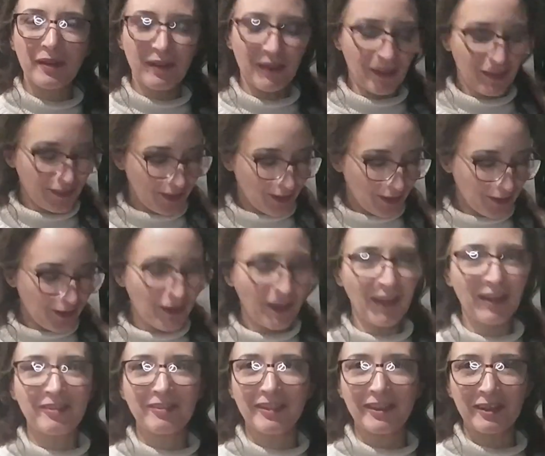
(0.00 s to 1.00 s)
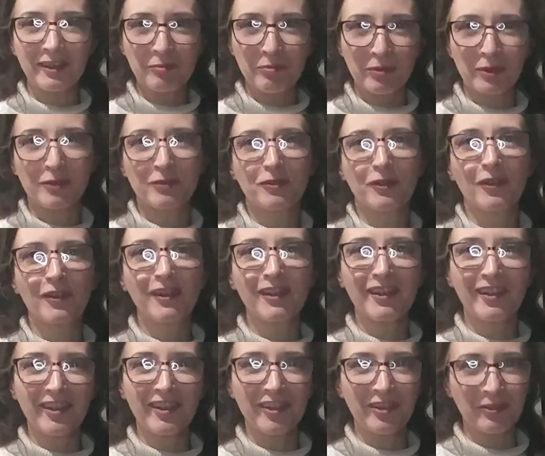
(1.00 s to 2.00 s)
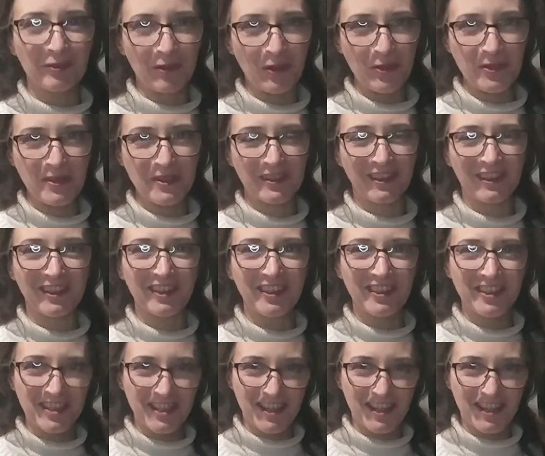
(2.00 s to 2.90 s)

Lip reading: And there you have it, perfectly roasted